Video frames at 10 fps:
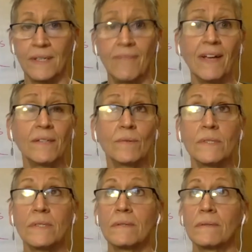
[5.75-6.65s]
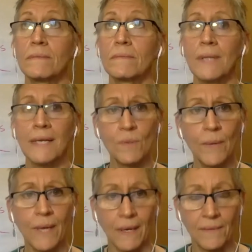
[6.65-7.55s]
In fact, it was last
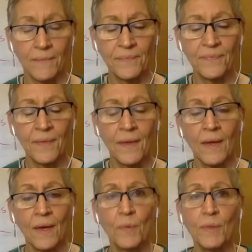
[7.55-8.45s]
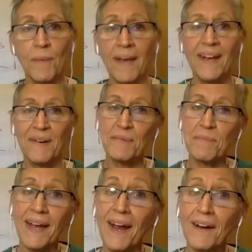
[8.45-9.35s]
week with my with
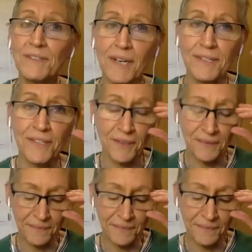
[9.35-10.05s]
my hairdresser.